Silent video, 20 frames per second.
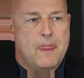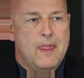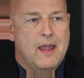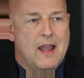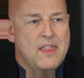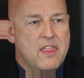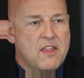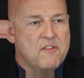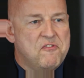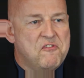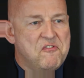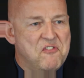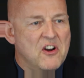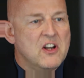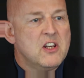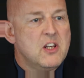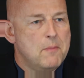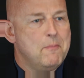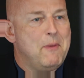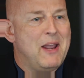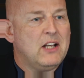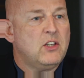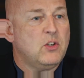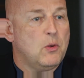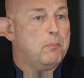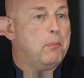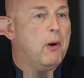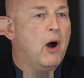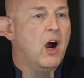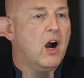At the
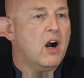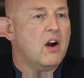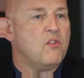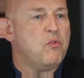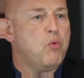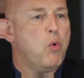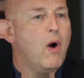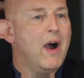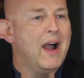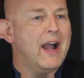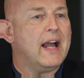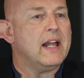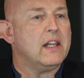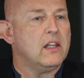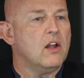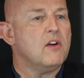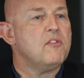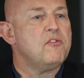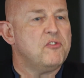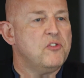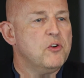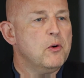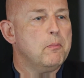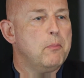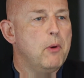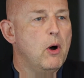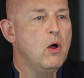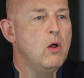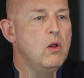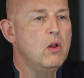fundamental part of why I love
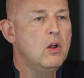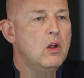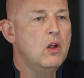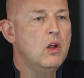football,